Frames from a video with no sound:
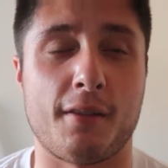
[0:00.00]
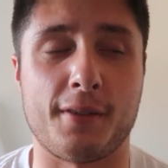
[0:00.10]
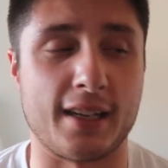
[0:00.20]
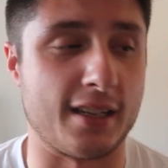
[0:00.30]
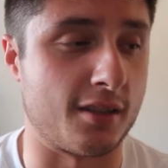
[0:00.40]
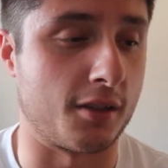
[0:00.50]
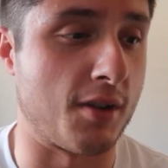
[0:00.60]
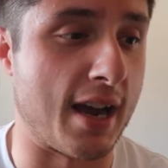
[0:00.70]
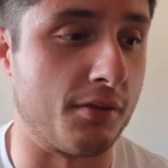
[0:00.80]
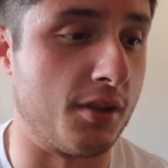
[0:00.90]
I think it's a
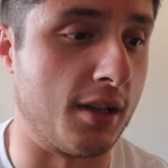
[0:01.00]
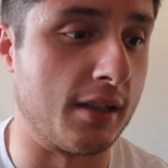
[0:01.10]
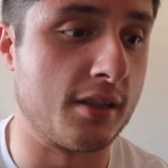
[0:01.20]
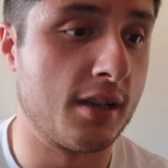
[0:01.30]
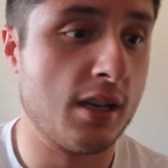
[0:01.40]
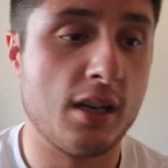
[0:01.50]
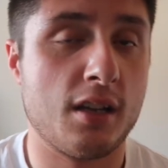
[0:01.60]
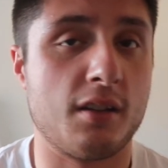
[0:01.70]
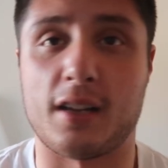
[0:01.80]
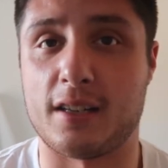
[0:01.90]
ground that,
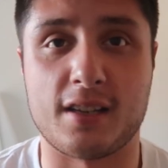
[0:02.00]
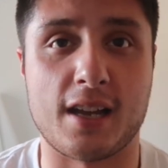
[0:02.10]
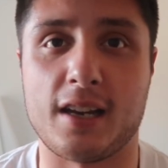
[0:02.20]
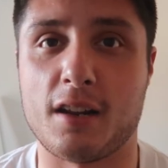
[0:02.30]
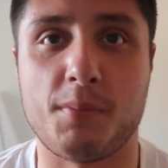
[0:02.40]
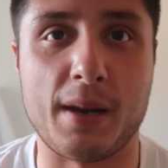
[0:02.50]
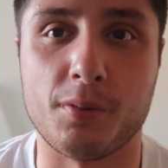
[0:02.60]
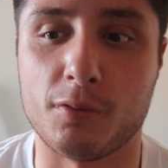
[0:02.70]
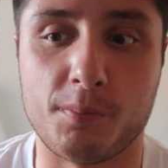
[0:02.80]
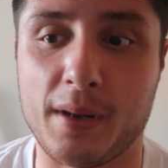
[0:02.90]
like I say, you know,
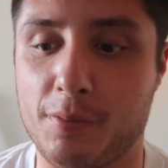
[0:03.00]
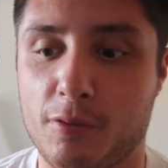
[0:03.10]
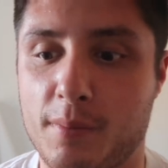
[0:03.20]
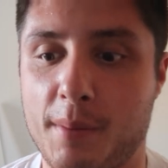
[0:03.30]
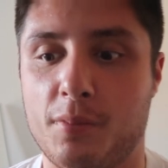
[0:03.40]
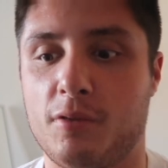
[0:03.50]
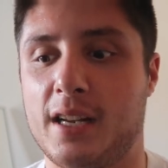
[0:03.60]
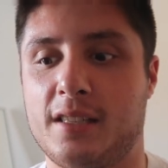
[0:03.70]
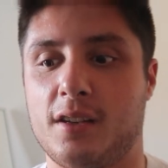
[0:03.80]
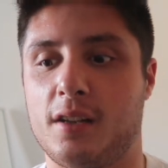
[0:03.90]
people remember it.